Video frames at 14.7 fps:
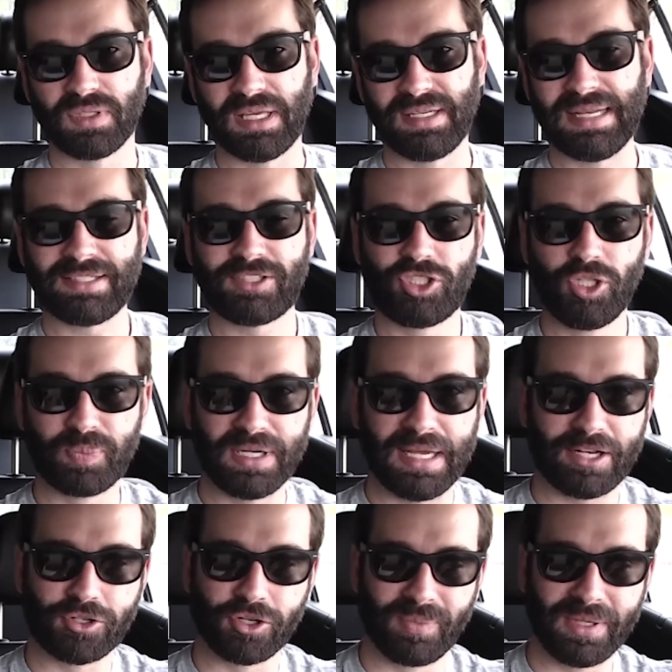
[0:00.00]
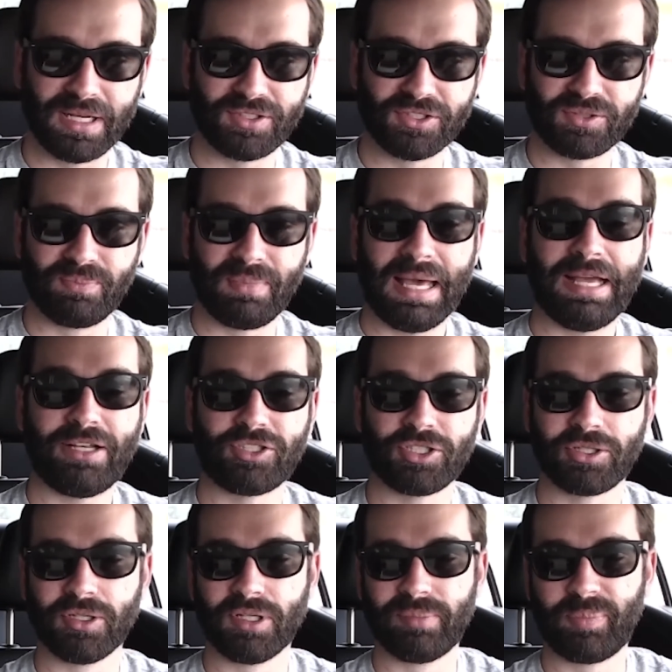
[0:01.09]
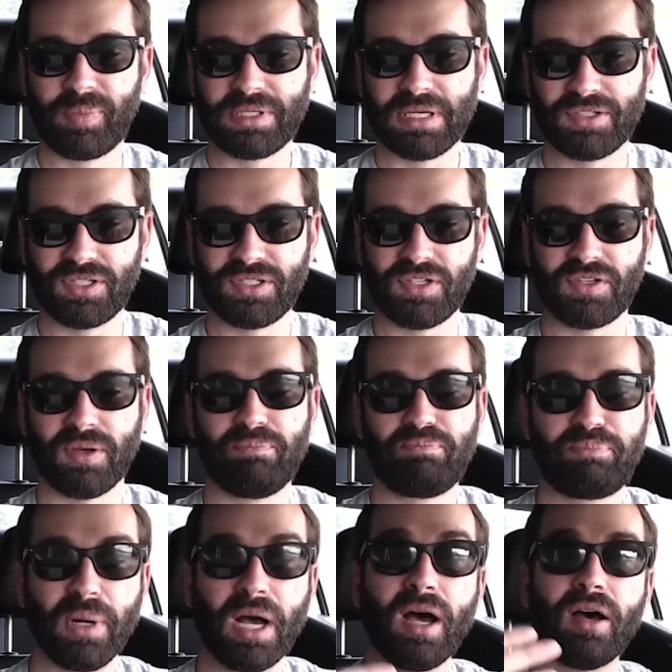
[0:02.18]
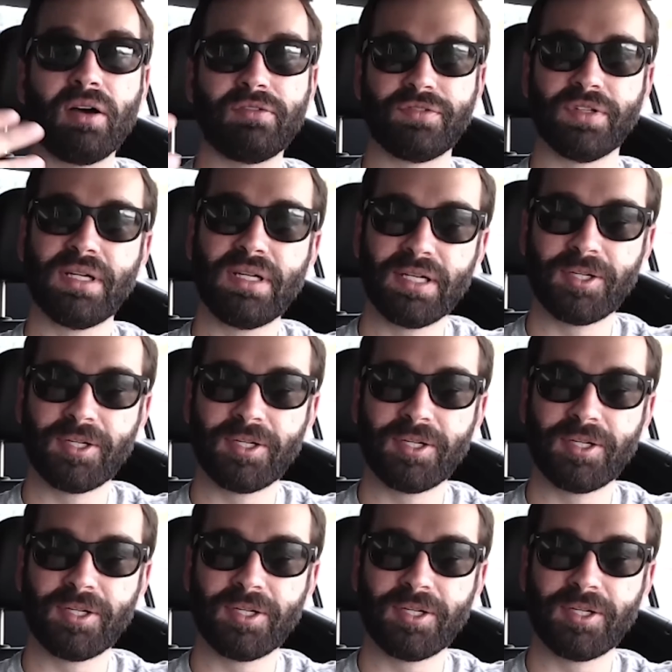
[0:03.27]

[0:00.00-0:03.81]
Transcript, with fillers: And not supernatural because it's magical, but because it is above